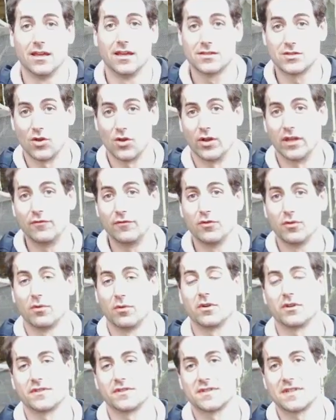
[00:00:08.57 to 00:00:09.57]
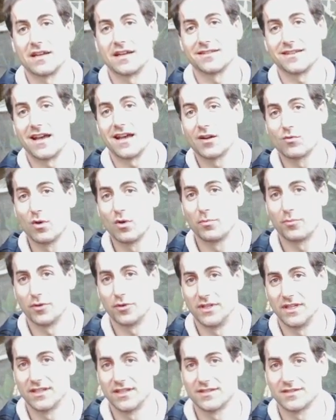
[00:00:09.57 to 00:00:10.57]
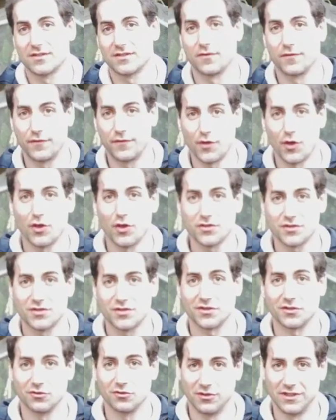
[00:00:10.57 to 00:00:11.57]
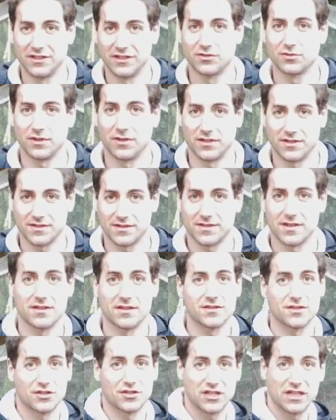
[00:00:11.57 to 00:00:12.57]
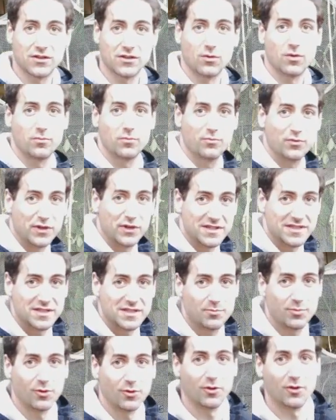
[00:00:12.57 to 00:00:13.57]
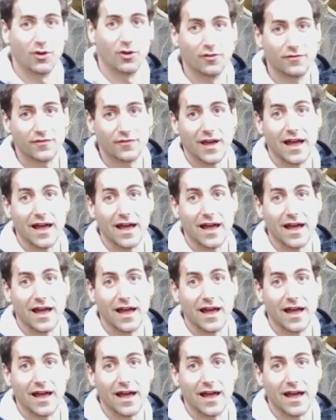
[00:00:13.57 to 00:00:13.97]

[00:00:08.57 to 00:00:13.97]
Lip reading: So if you want to start aquaponics, first you need to understand the general principle of